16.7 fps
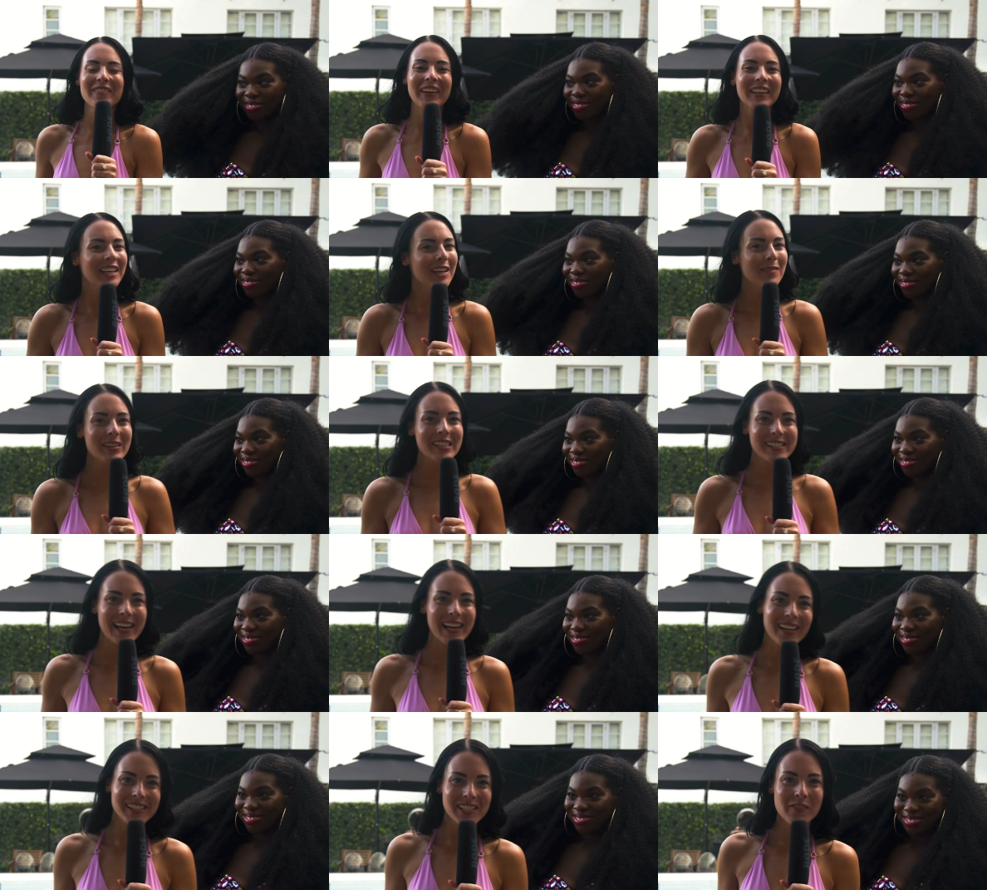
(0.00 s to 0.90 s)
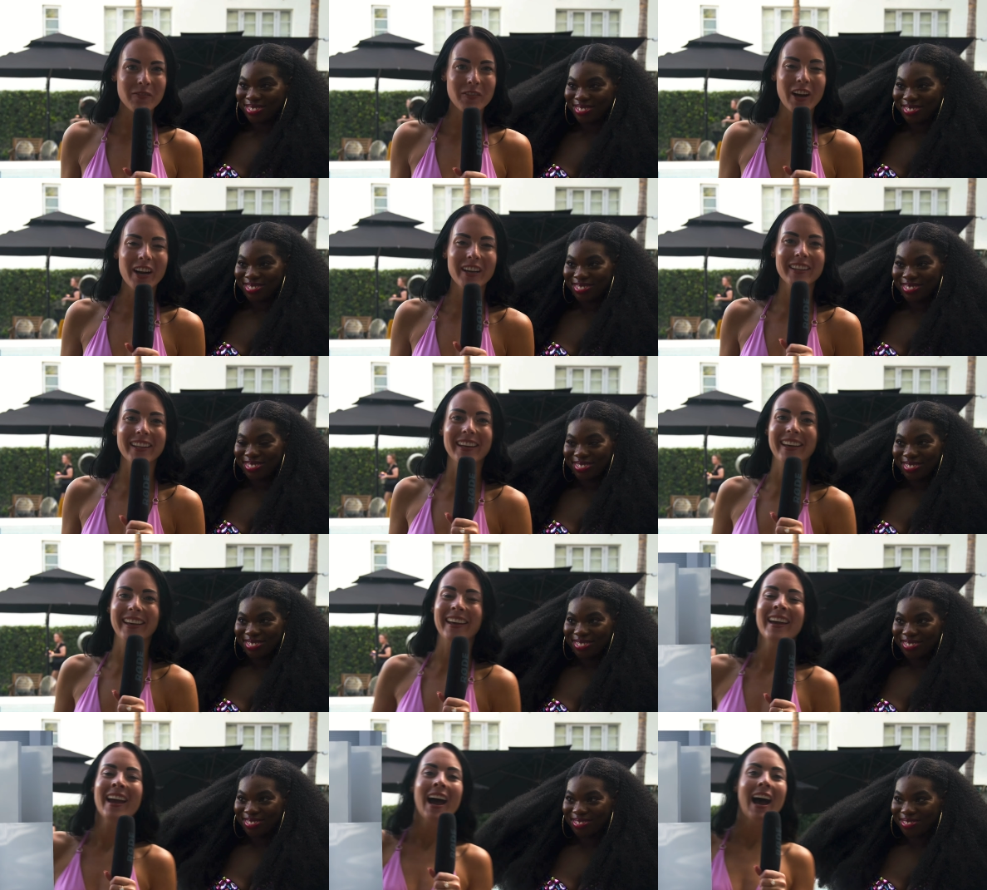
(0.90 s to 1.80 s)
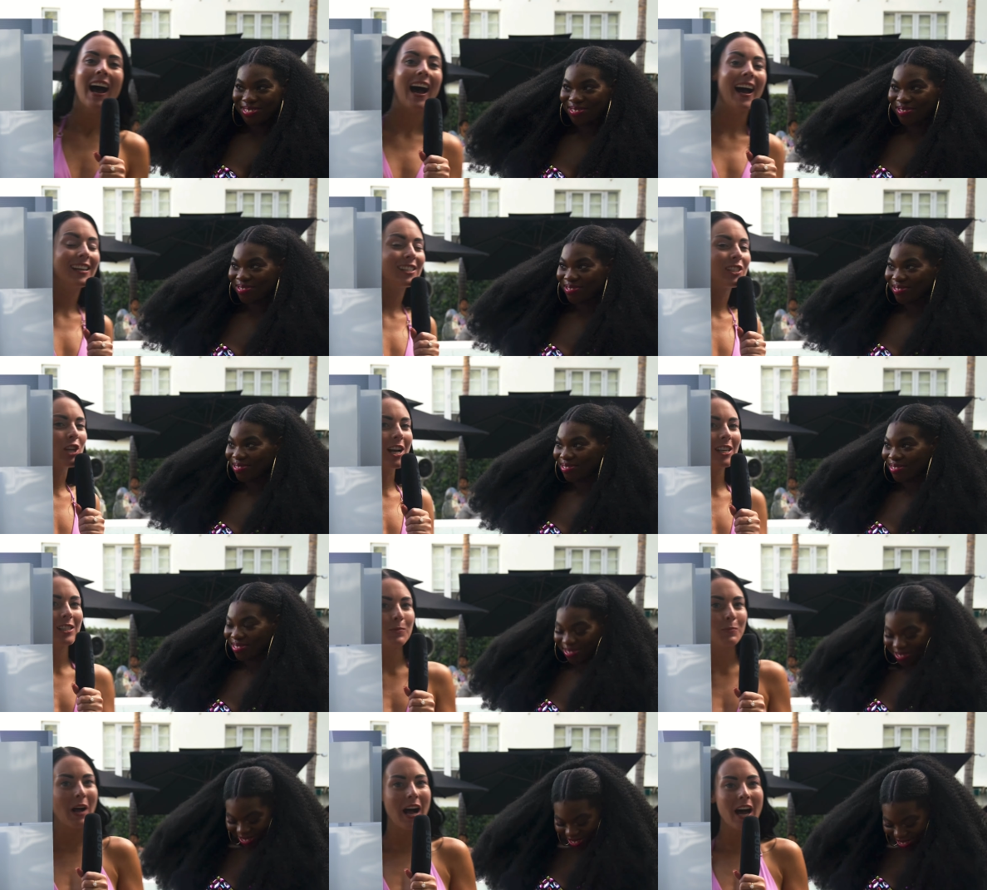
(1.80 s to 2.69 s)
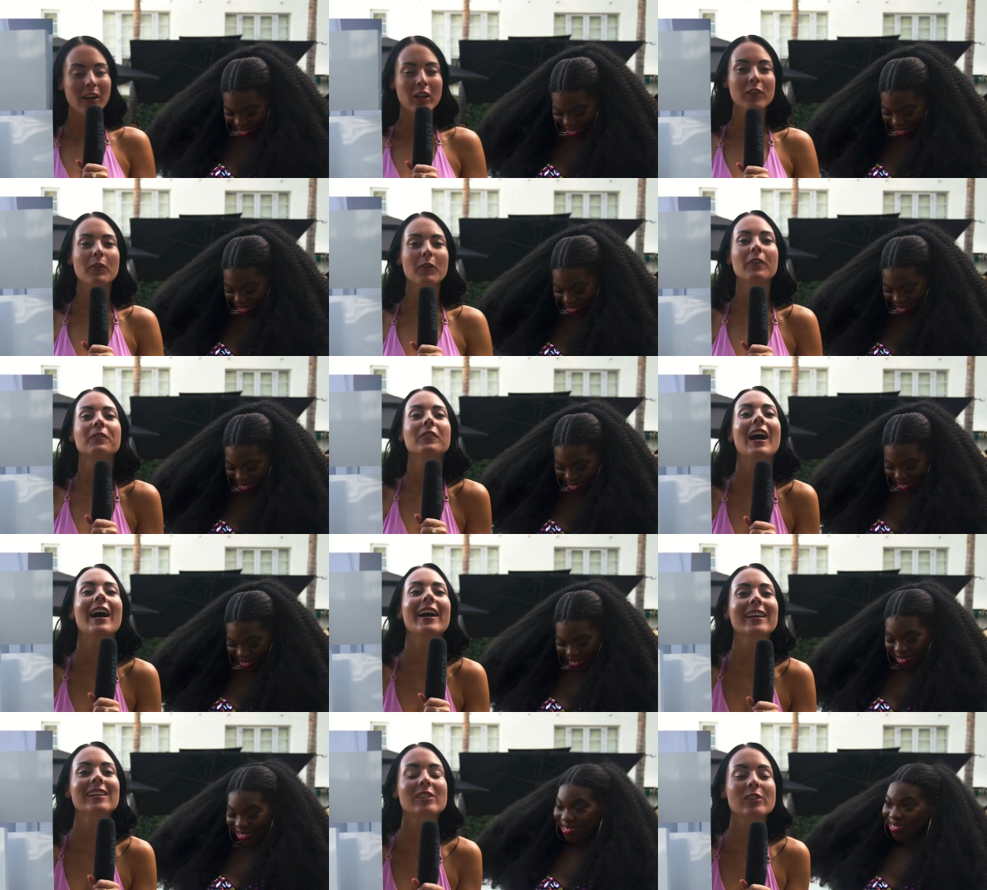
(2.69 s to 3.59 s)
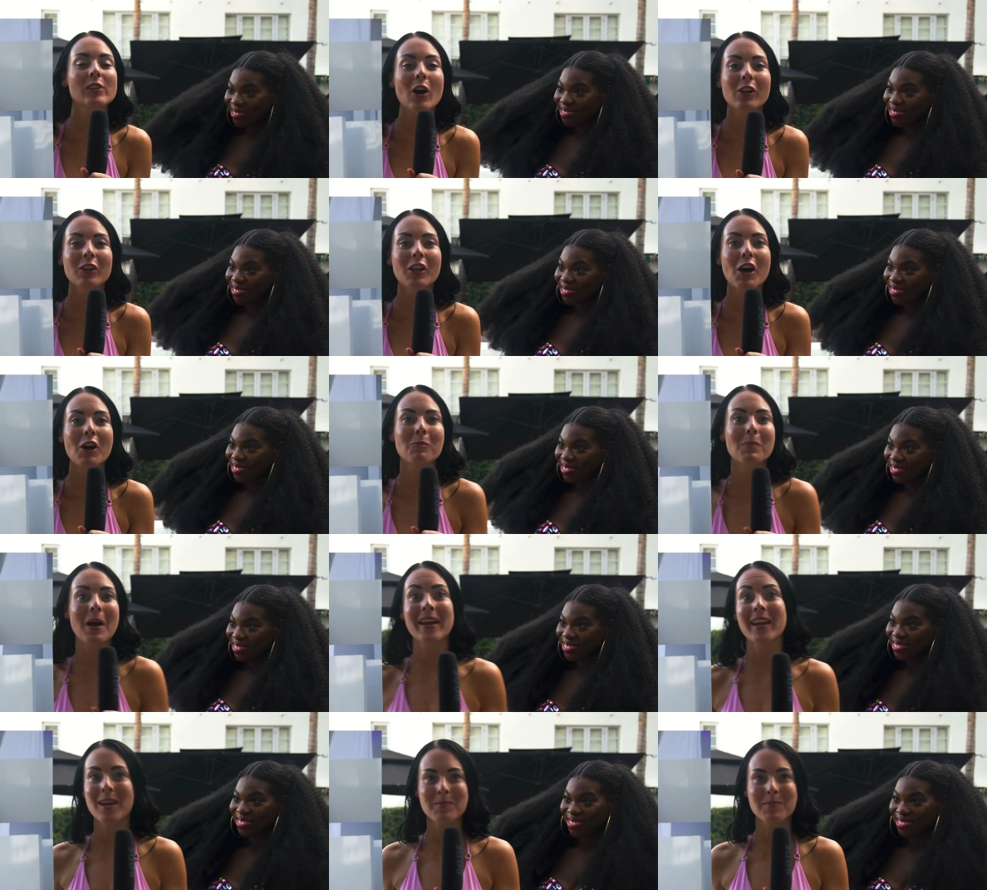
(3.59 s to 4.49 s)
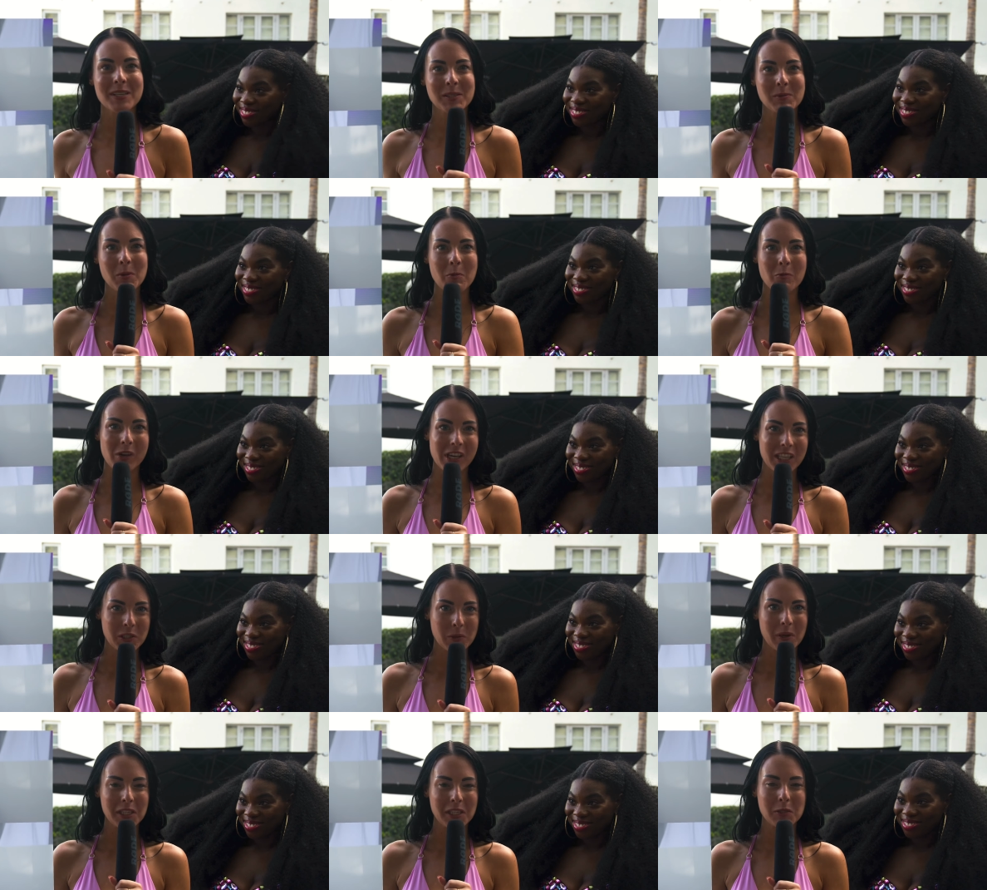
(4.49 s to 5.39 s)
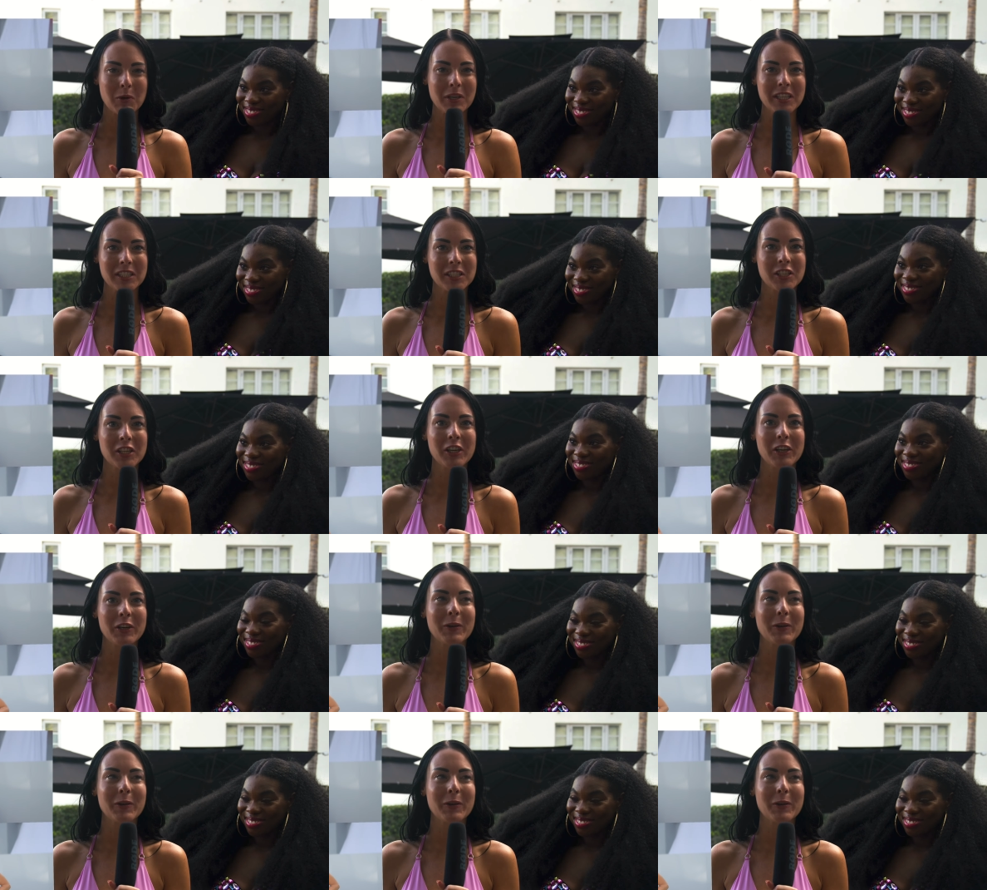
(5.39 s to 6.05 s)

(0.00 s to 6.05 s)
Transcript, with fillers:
Speaker 1: My name is Kelsey Farley. I just modeled for Flying Solo Miami Swim Week 2022.